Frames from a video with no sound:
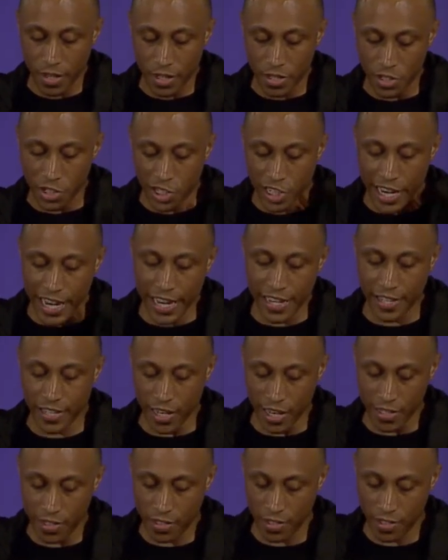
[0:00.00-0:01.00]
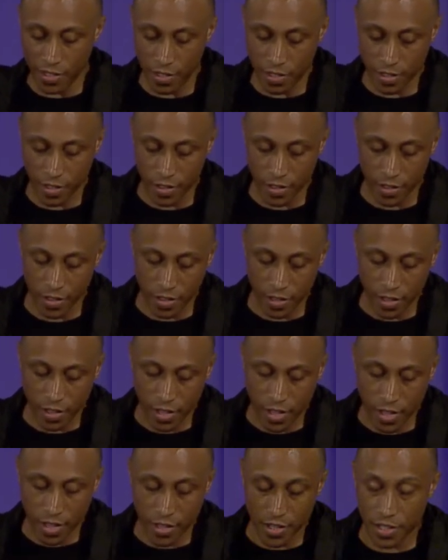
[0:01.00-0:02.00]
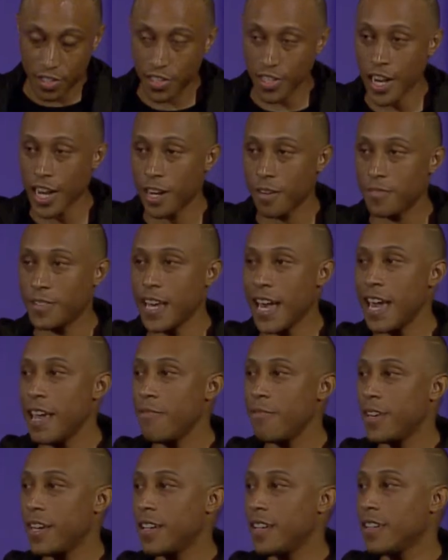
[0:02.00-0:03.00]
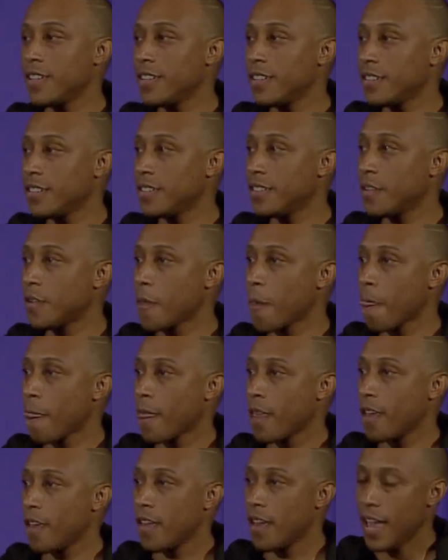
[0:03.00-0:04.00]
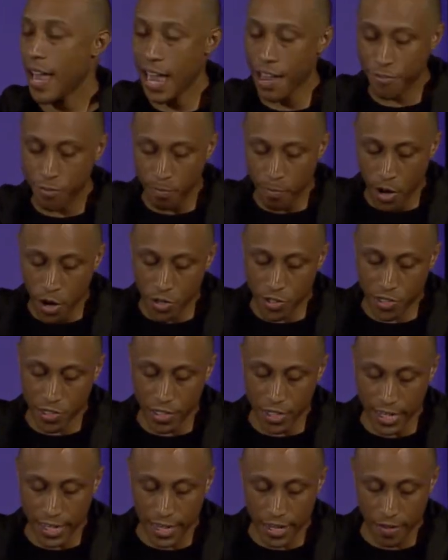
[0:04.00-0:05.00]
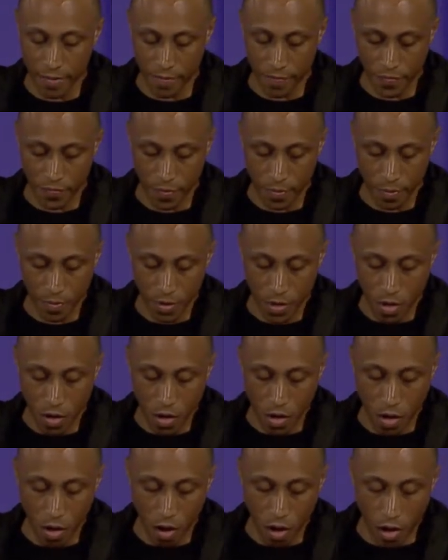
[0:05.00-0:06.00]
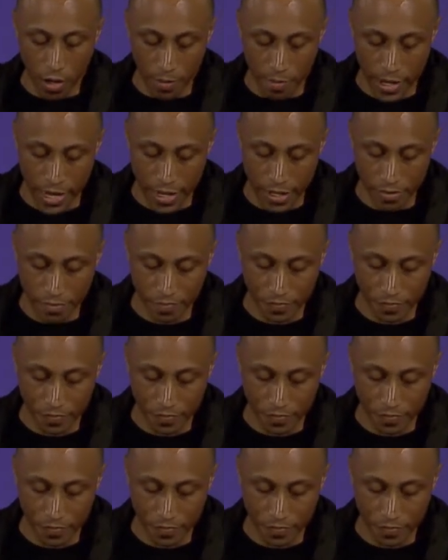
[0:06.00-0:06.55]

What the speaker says: Jesus, Son of David, have mercy on me.